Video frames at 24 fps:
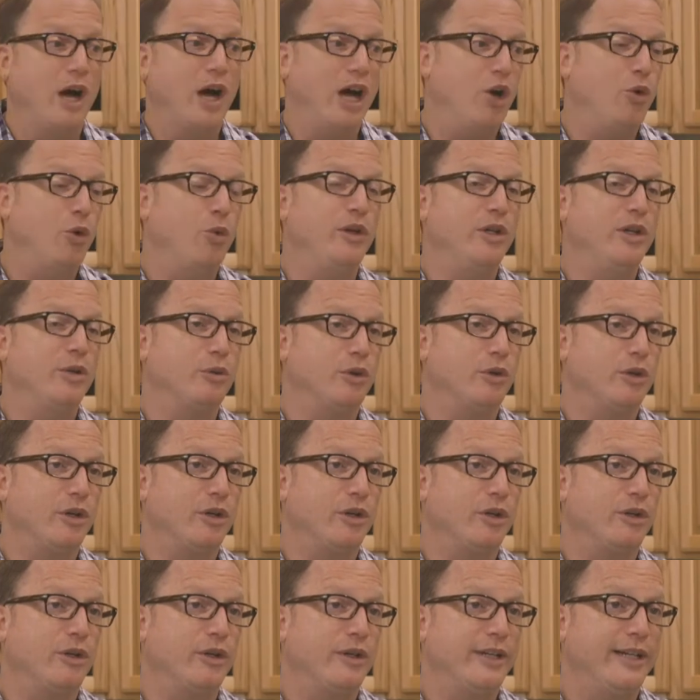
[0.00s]
While we
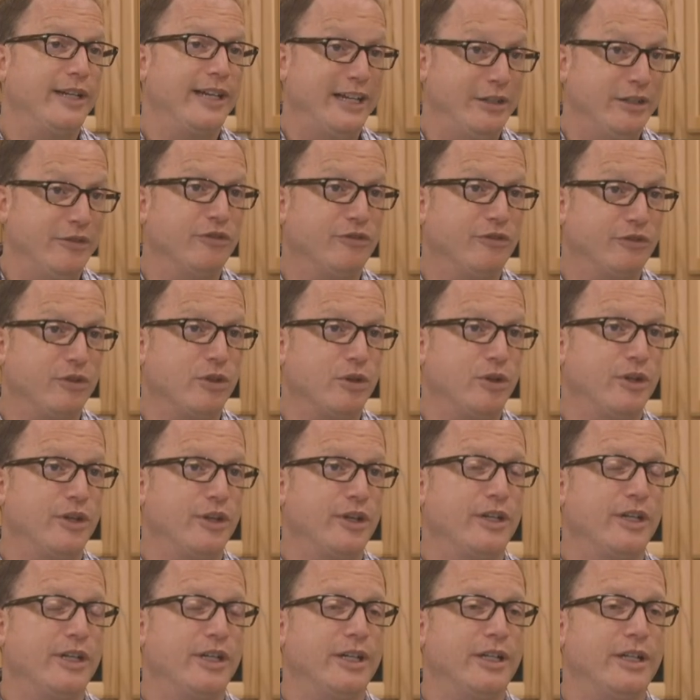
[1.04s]
were in
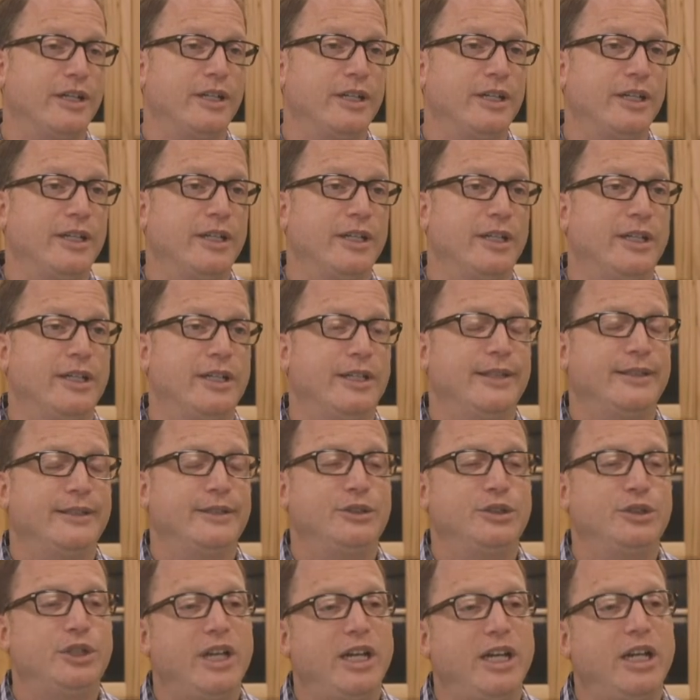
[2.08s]
Florida,
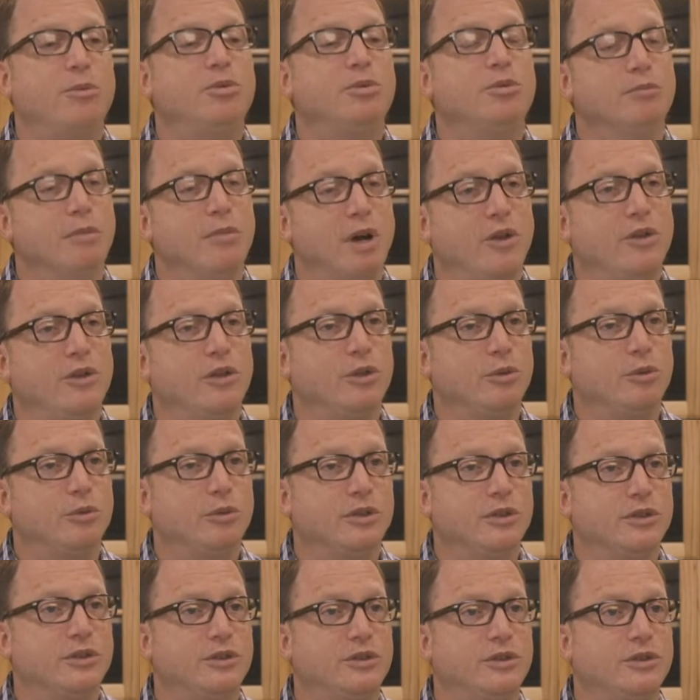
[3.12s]
Jacob's mother
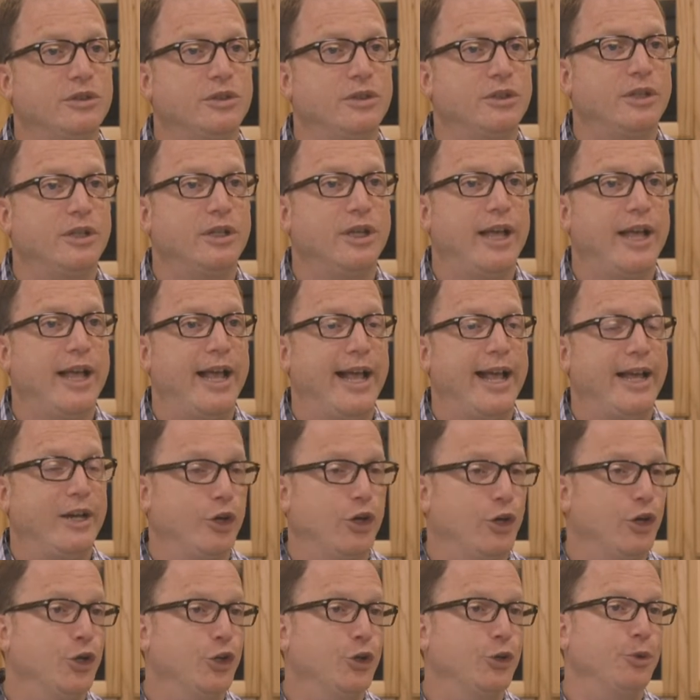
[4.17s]
was
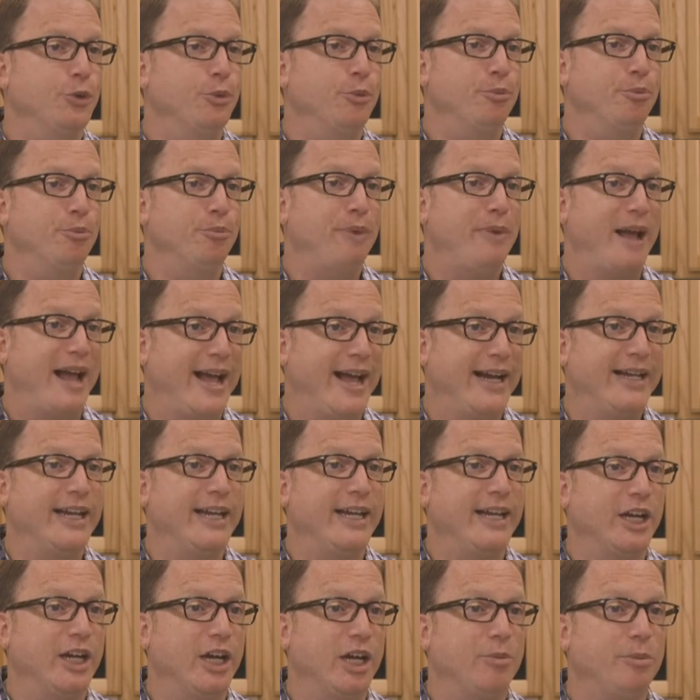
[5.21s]
at home
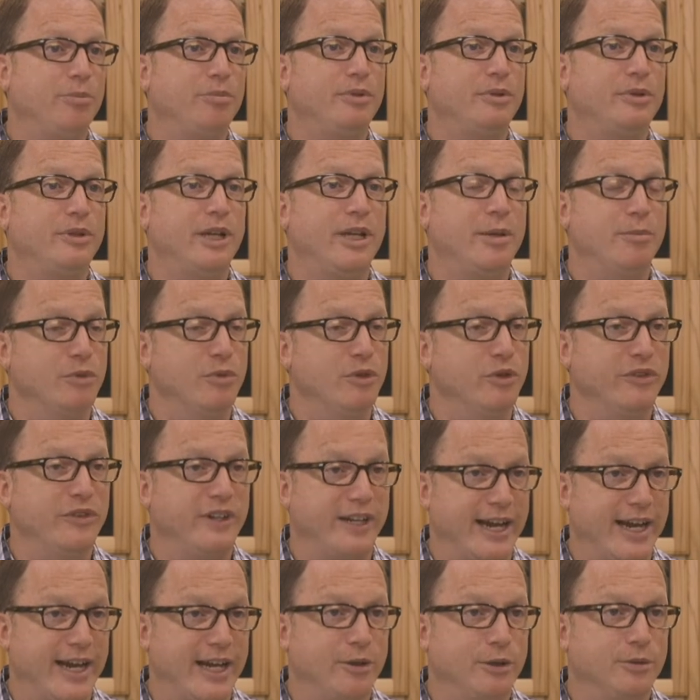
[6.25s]
packing up and
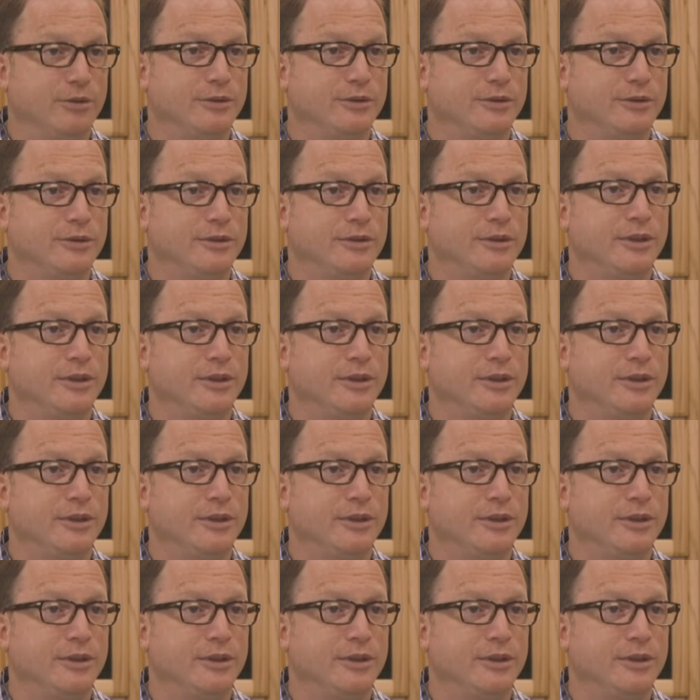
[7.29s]
moving out.